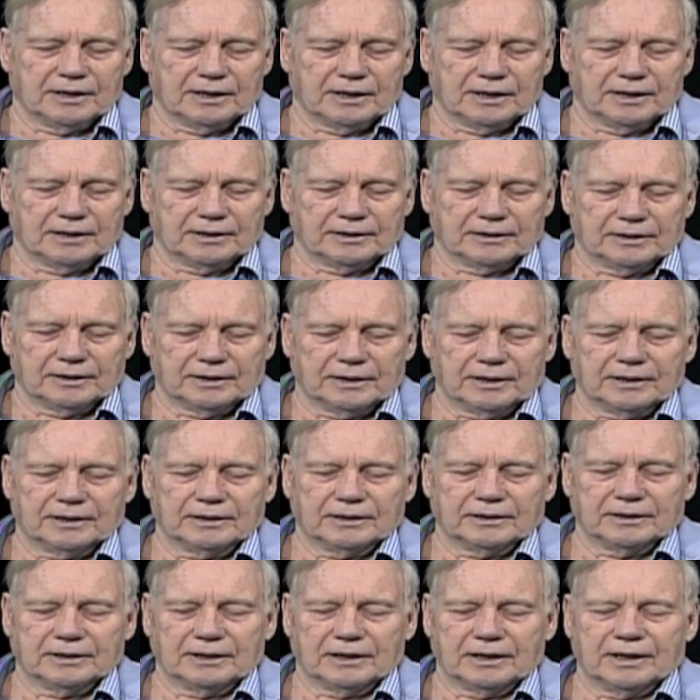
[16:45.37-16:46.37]
I,
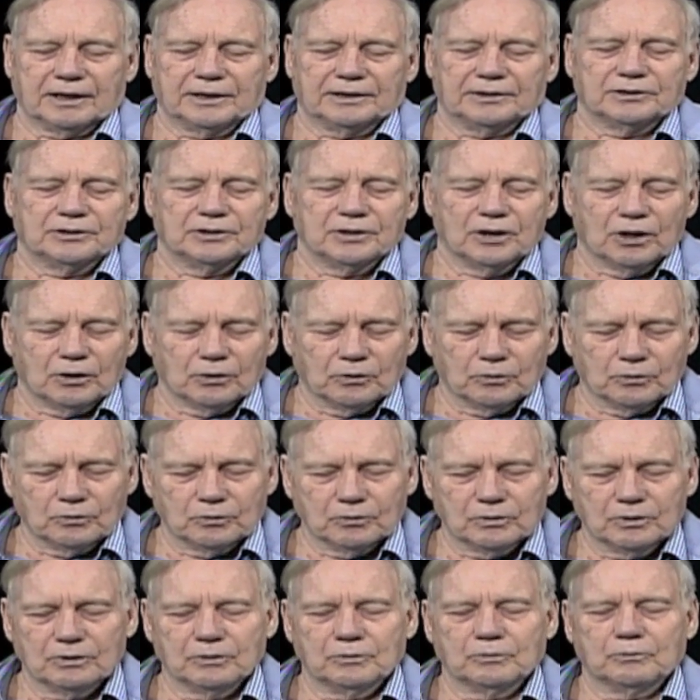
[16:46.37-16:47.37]
I, I know,